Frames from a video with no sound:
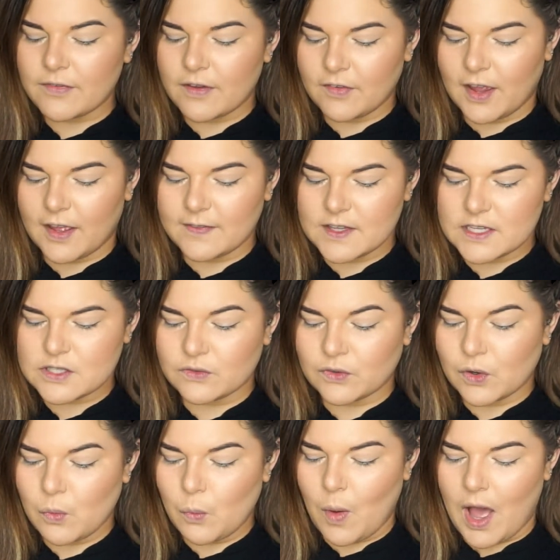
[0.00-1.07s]
I've had this for
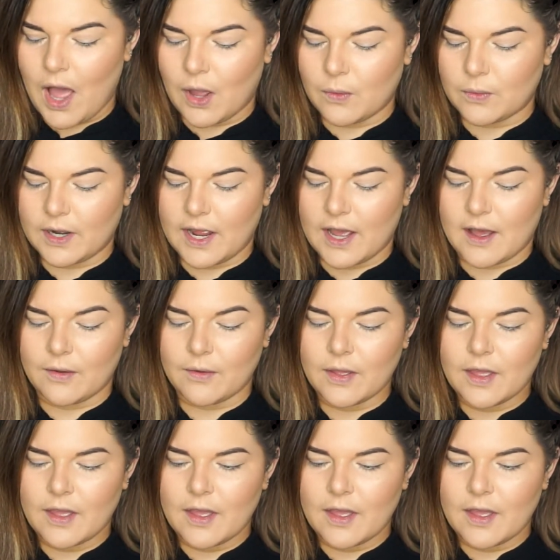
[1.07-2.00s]
a while now.